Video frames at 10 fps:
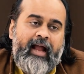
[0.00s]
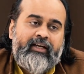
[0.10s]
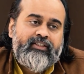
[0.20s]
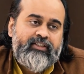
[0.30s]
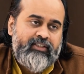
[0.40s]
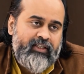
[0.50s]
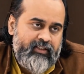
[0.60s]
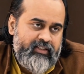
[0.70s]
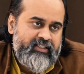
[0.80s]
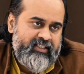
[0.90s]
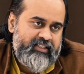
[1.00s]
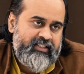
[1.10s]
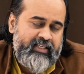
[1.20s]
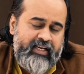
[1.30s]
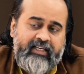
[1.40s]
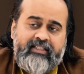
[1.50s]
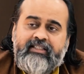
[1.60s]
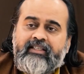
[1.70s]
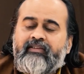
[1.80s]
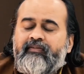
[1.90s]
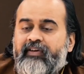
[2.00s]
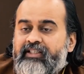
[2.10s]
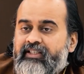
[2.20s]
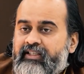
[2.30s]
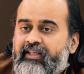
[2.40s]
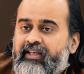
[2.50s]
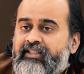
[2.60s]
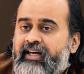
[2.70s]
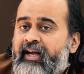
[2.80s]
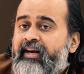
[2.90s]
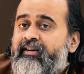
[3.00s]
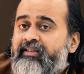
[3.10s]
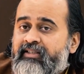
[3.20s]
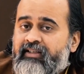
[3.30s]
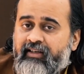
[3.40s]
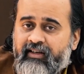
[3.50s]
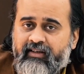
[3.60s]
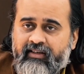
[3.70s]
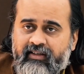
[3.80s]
action succeeds in fetching the desired result